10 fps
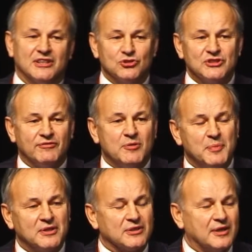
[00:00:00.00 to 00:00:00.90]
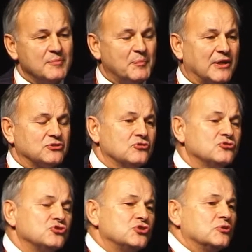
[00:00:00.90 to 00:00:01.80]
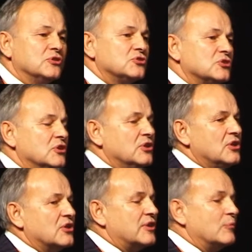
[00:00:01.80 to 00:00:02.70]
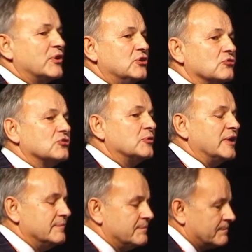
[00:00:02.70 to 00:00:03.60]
It doesn't have an impact on students, then we don't do it.